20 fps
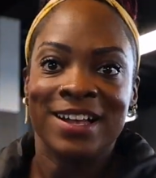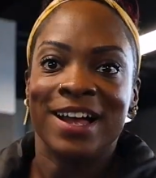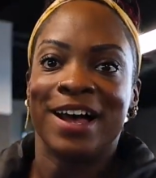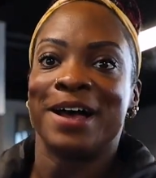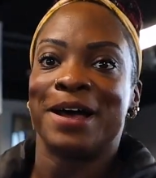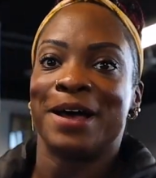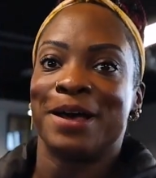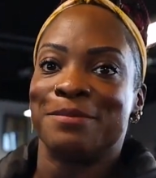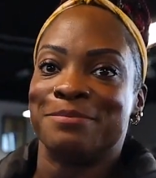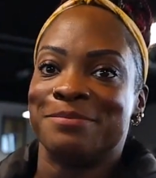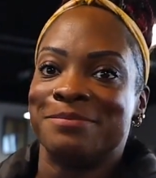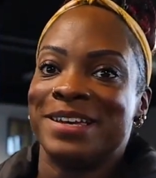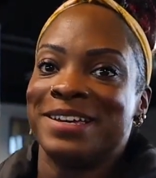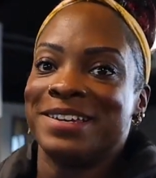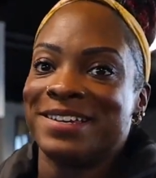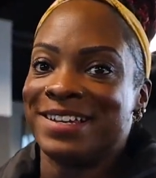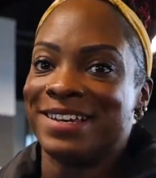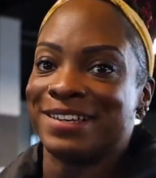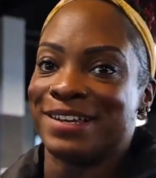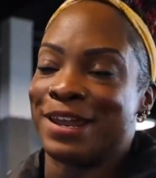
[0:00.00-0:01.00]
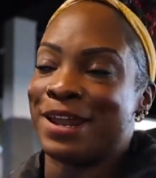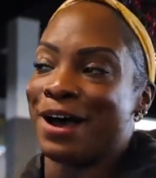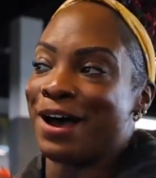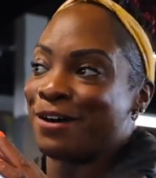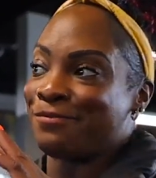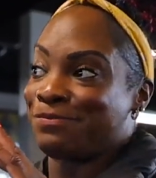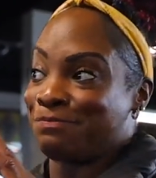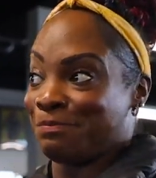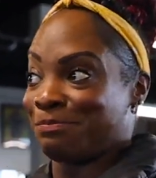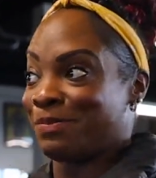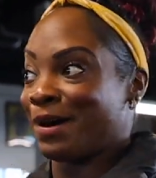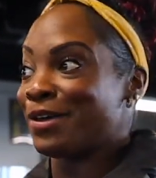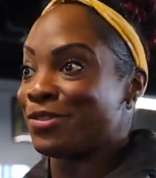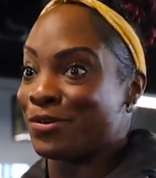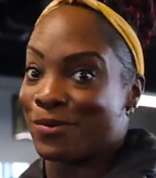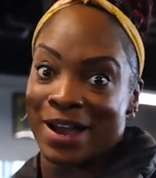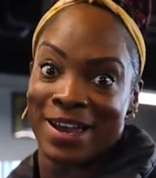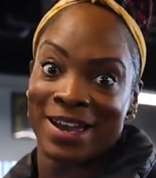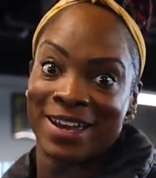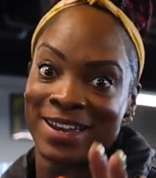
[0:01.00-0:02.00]
And by the
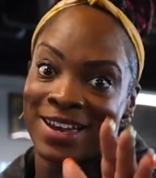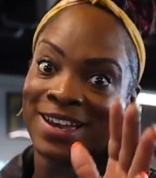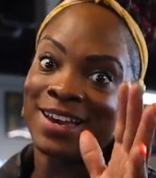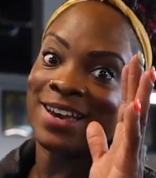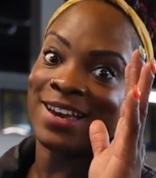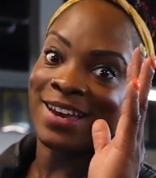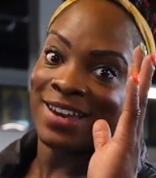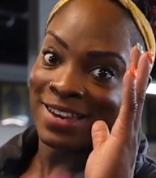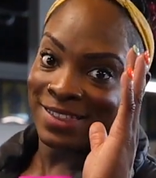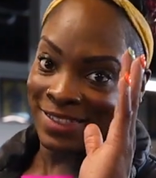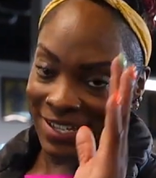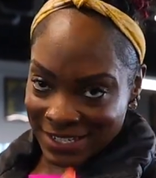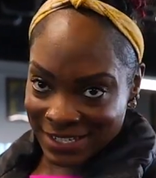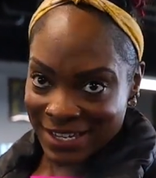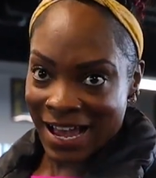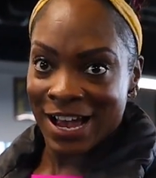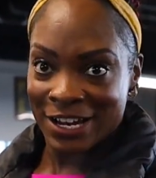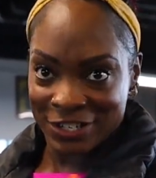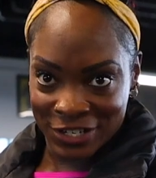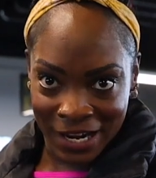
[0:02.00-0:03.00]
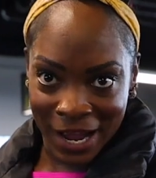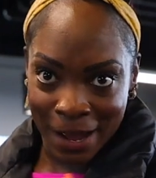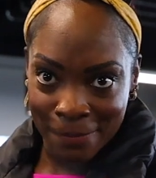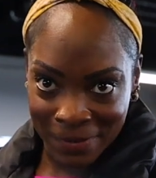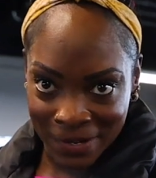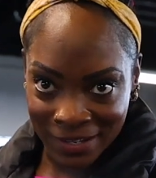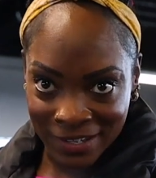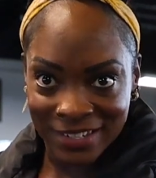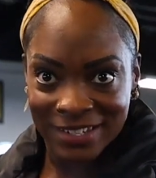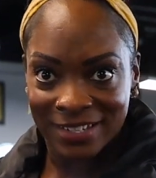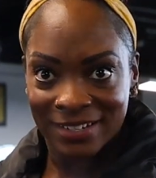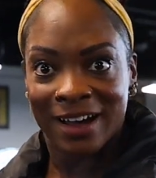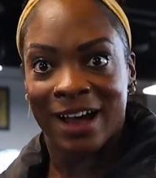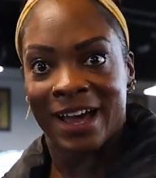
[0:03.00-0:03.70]
way, this has actually happened.